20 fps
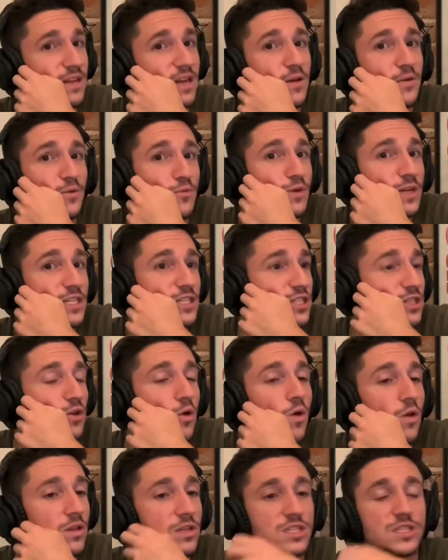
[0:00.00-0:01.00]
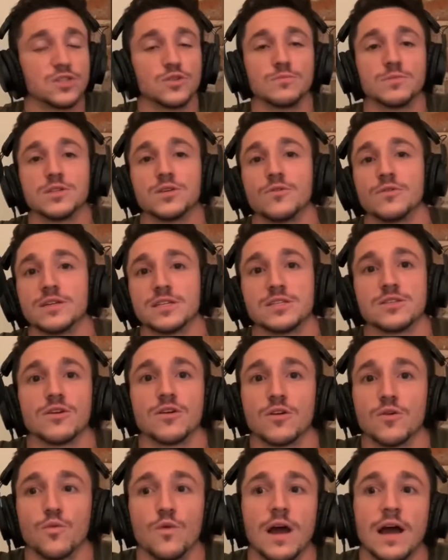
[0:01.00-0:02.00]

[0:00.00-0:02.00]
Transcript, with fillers: I mean, we just all assume Tony Stark.